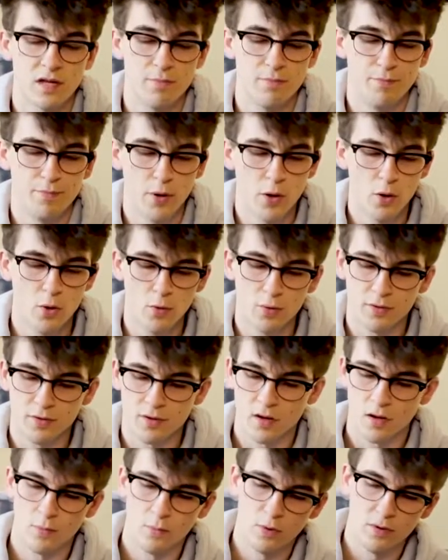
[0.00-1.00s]
both
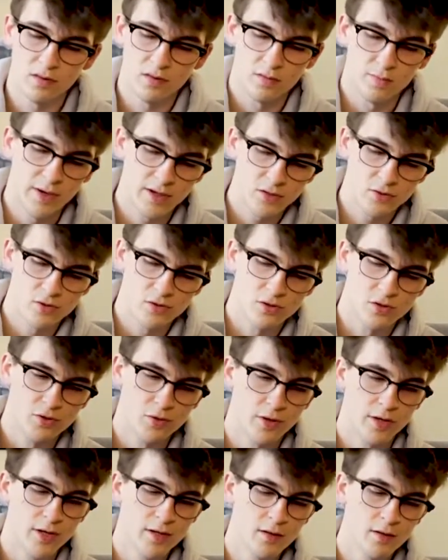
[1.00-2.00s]
come with some extra
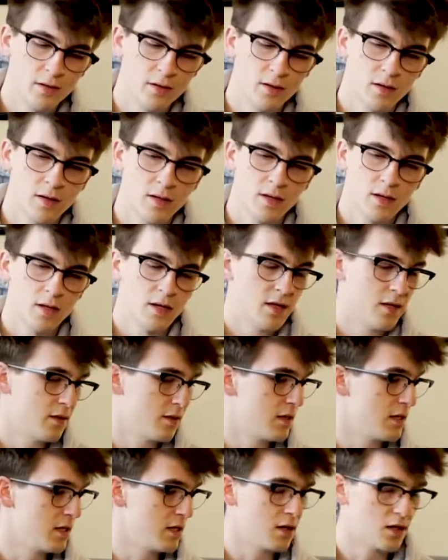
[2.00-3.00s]
string.
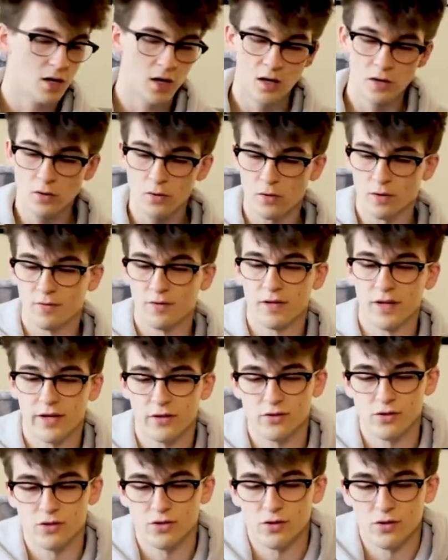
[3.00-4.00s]
The color of the
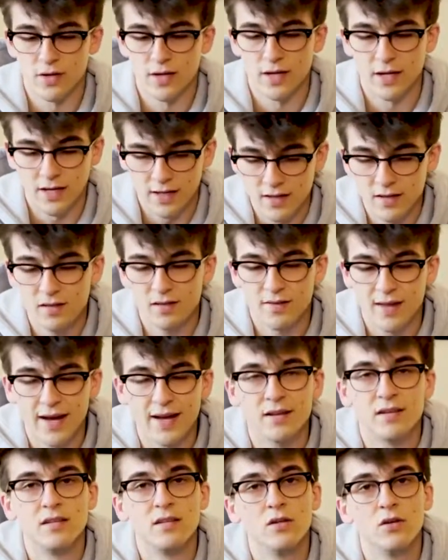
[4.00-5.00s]
extra string is
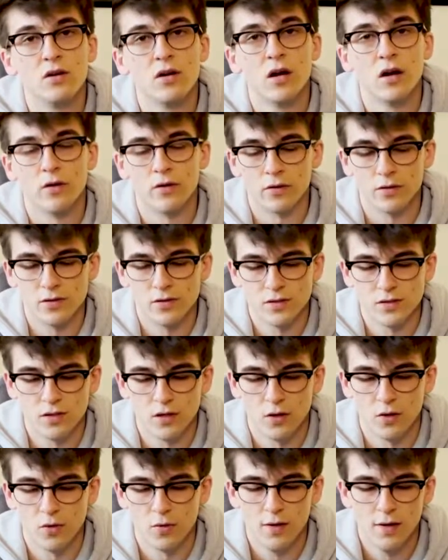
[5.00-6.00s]
that teal color,
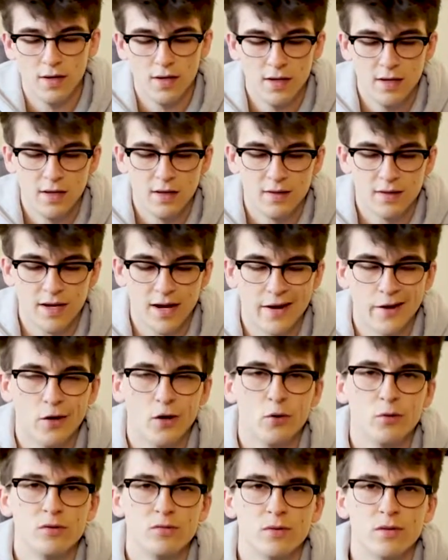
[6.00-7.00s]
so it kind of
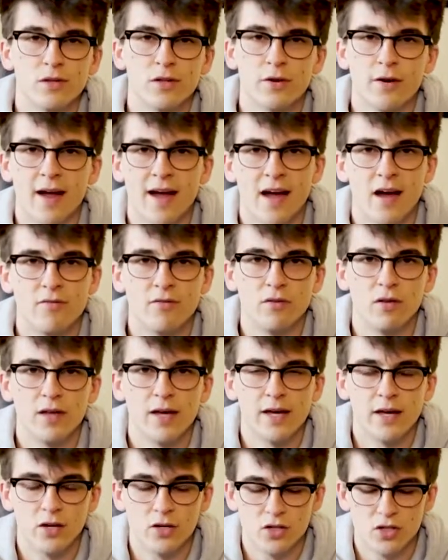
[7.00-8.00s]
goes with their
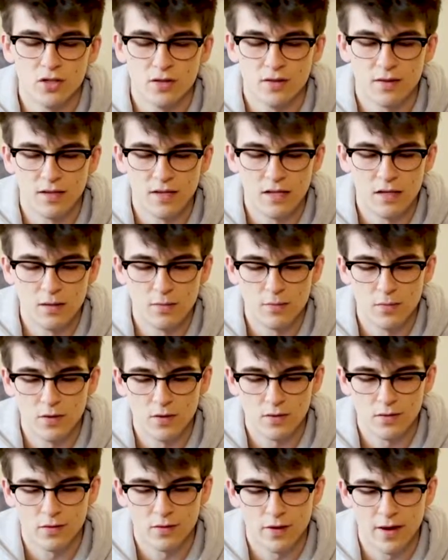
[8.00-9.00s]
avalanche theme,
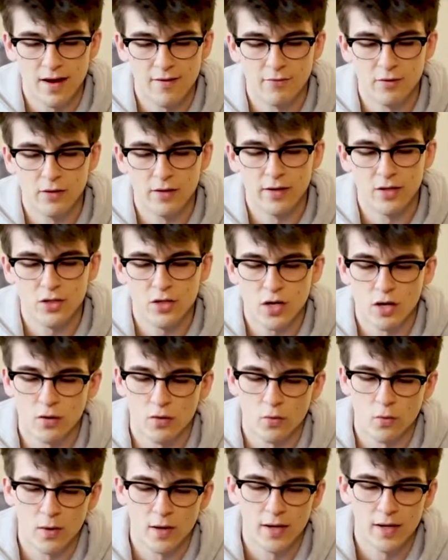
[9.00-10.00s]
their avalanche
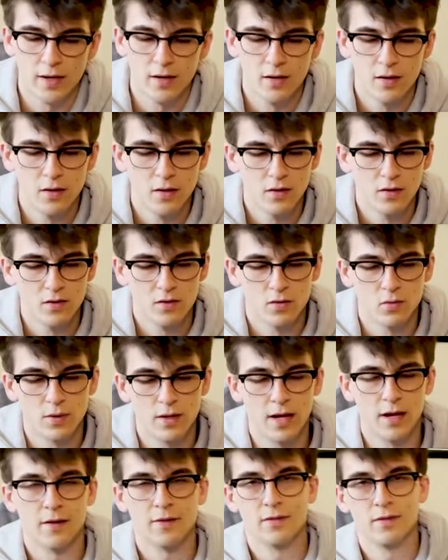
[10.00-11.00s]
colorway. So we
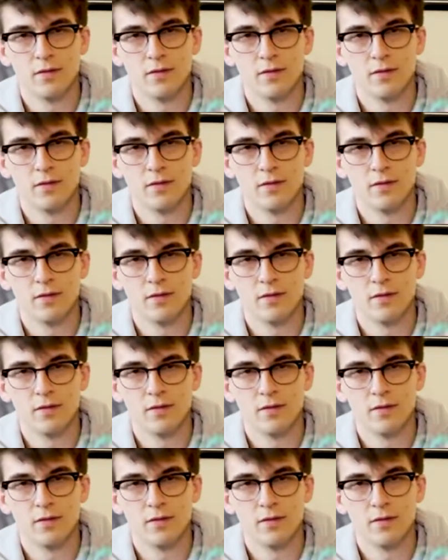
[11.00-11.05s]
got